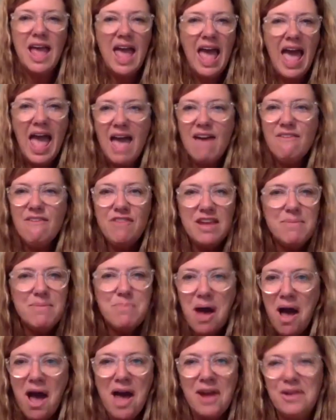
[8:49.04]
heavy
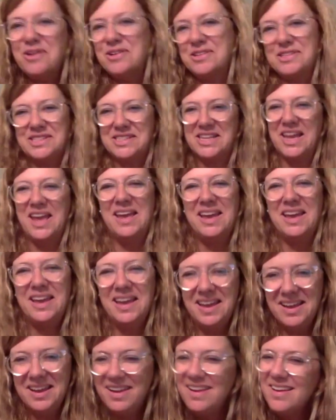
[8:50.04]
bottles.
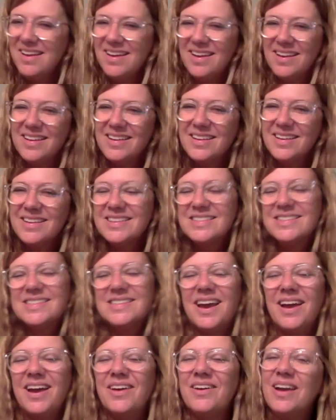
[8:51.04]
So
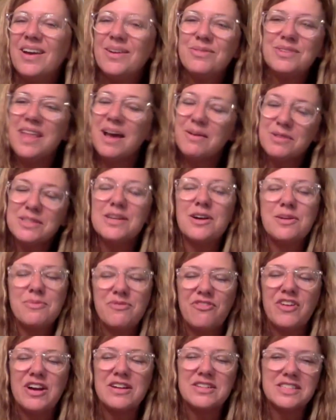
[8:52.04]
that was our
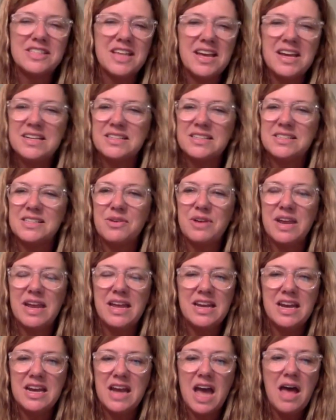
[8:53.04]
first thing. So it
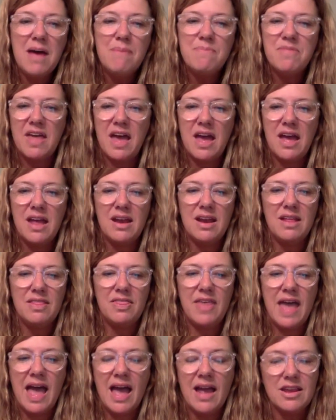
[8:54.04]
ended up
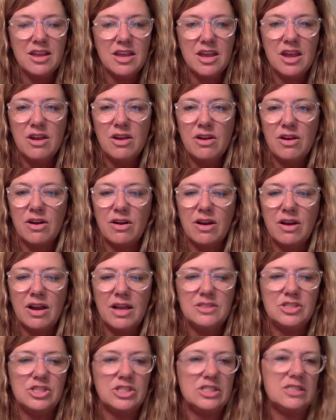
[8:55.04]
that year,
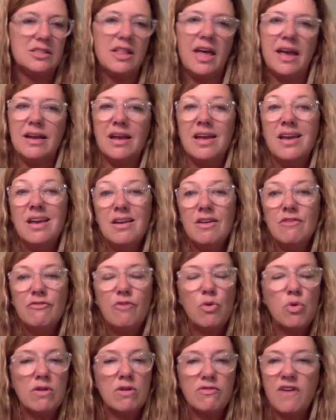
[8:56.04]
in just like
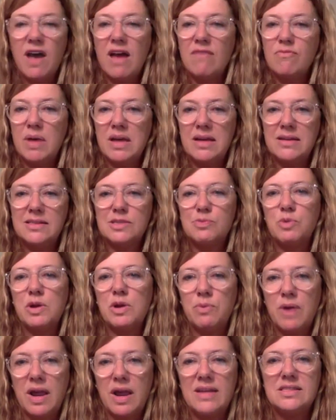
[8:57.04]
4 or 5 months,
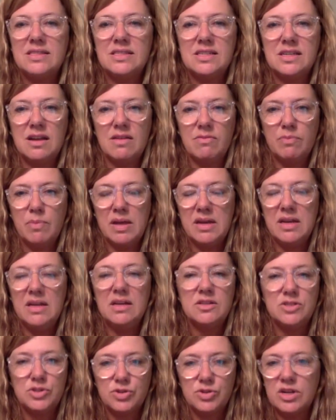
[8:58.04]
we raised enough money
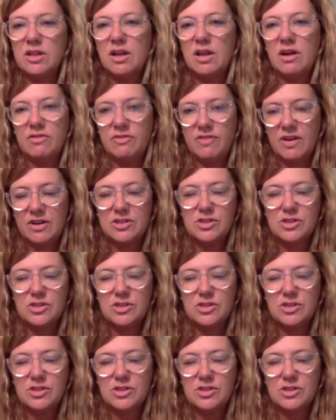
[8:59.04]
to drill our first